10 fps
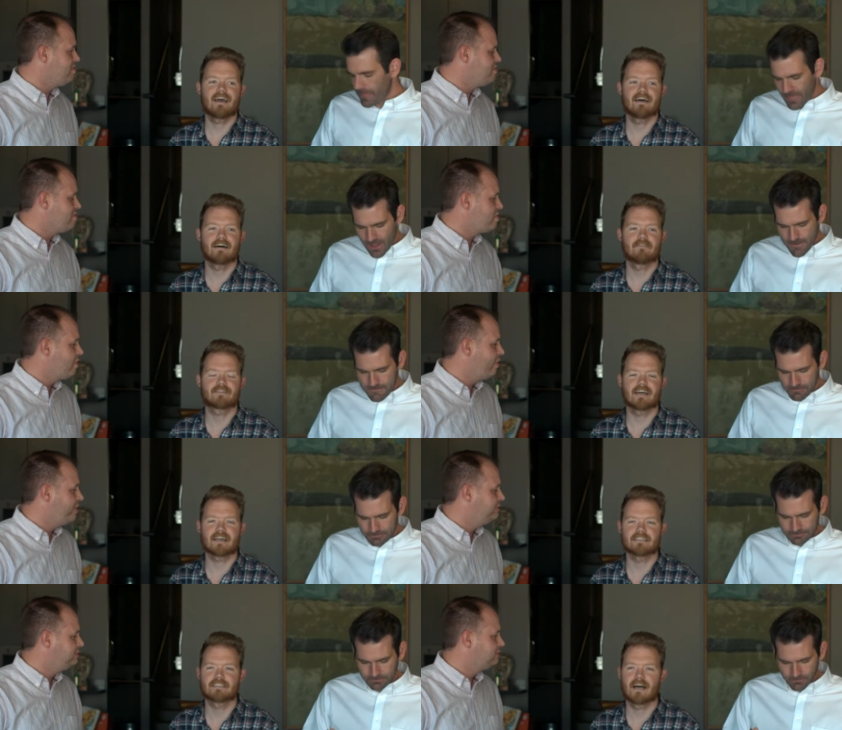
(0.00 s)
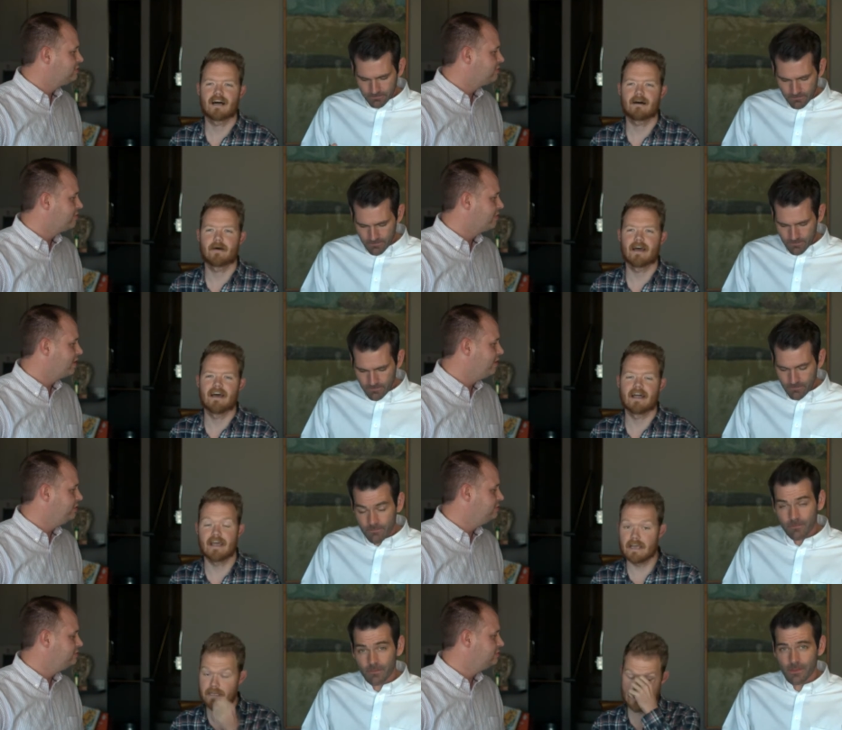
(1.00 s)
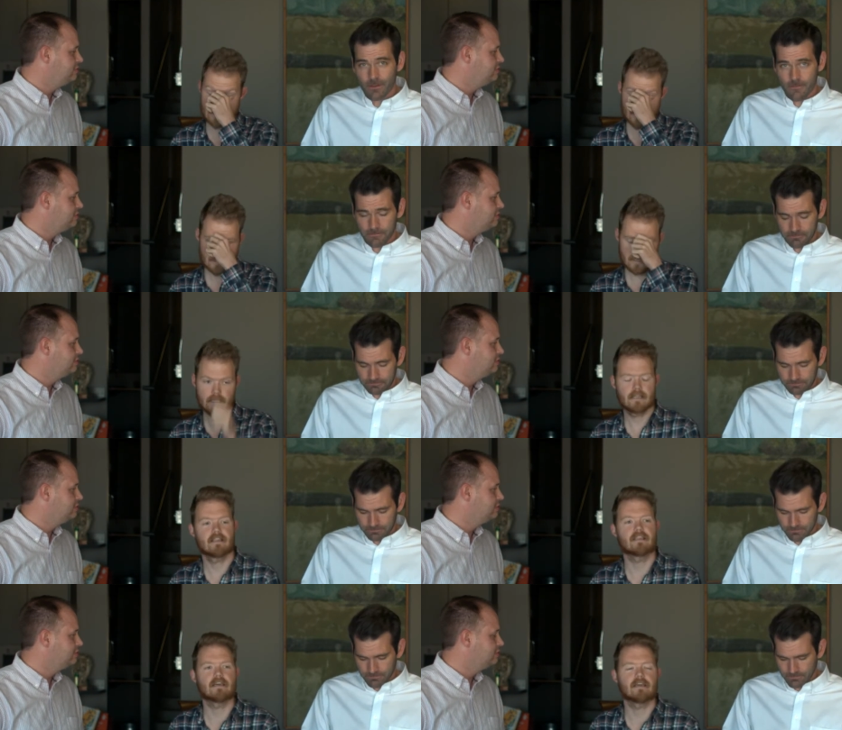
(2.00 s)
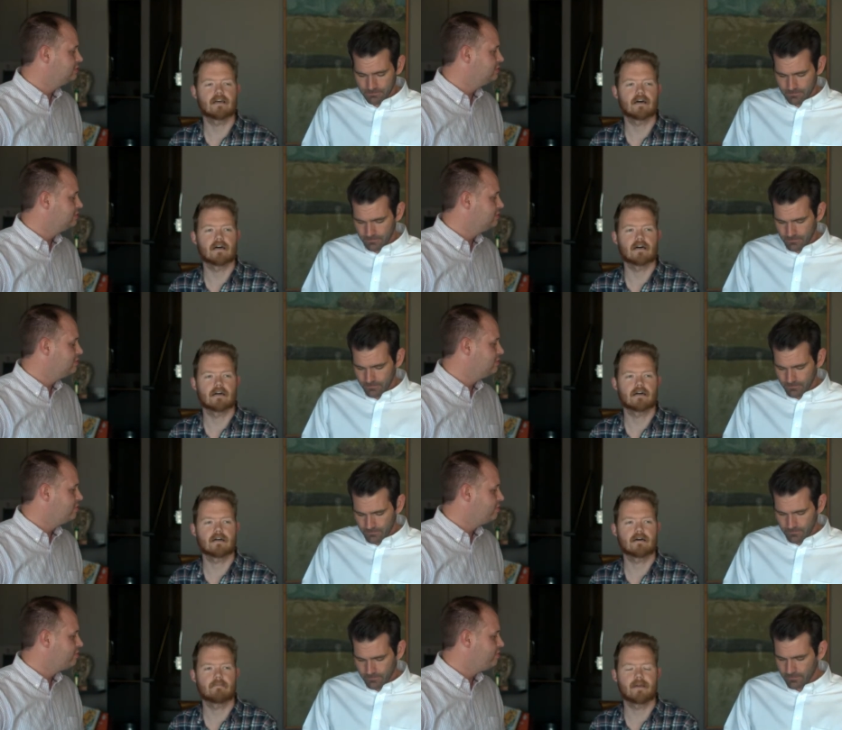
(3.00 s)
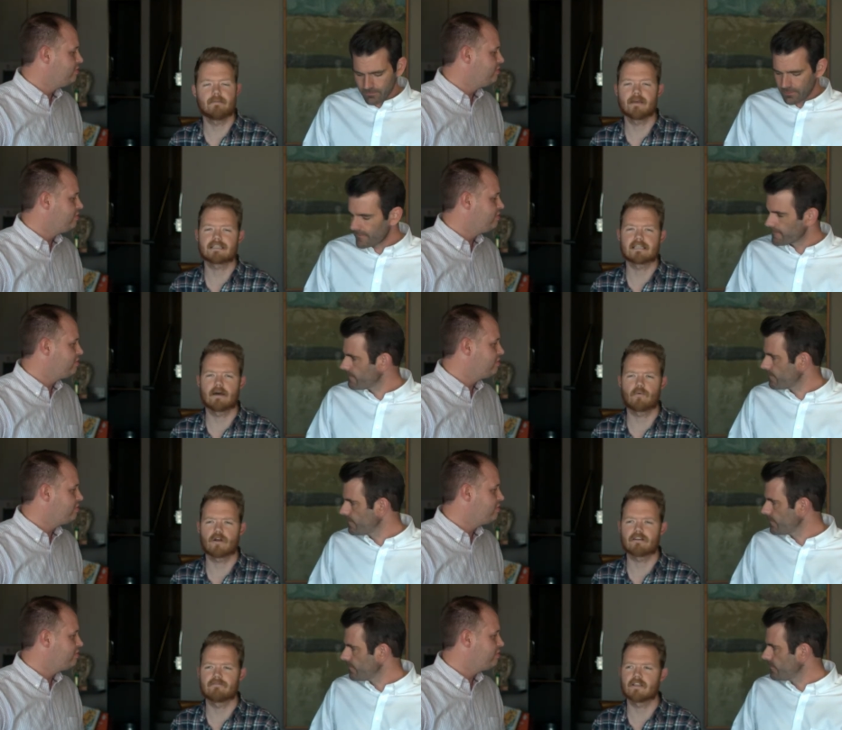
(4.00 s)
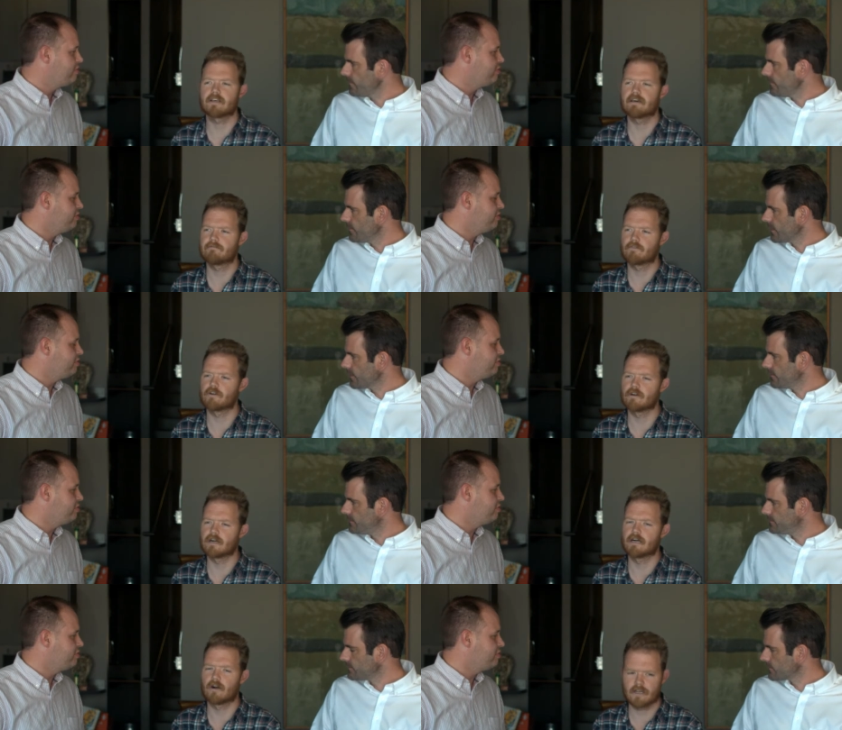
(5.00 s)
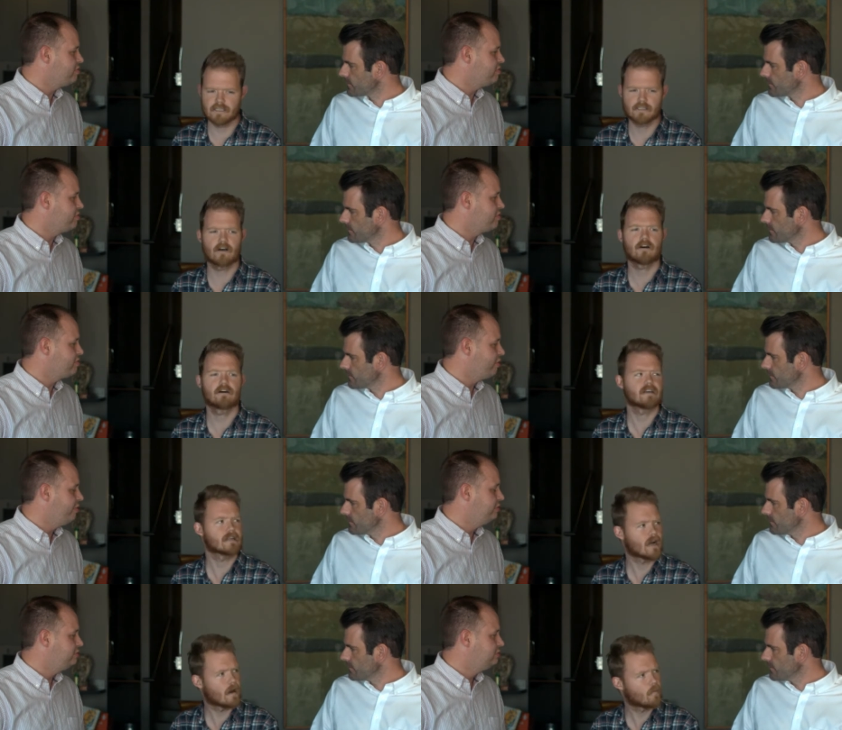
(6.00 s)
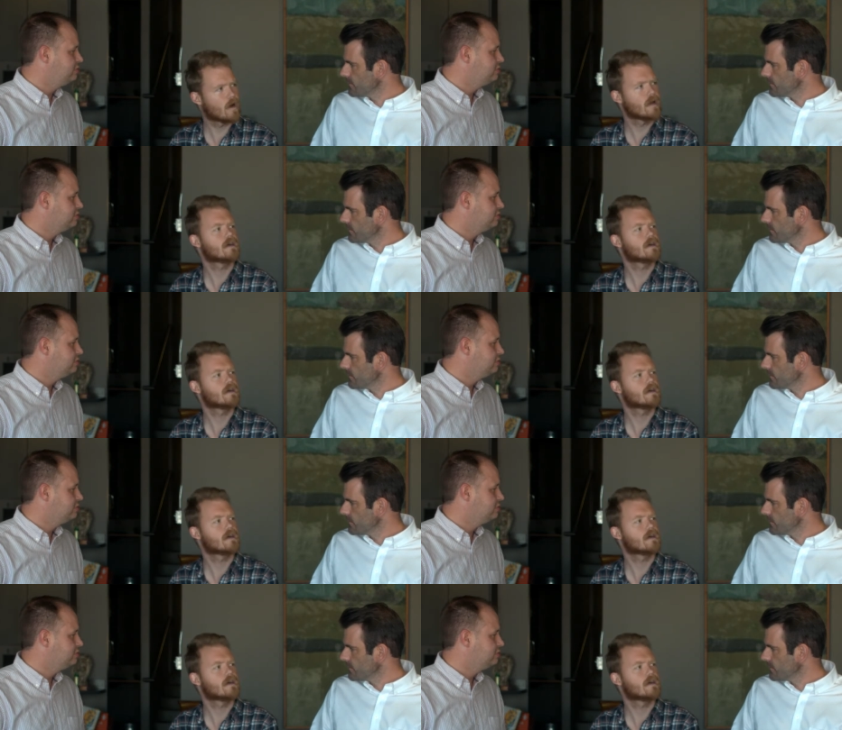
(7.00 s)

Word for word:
Speaker 1: have taken a job at ATN, the uh, PBS network affiliate for uh, Arkansas and Conway.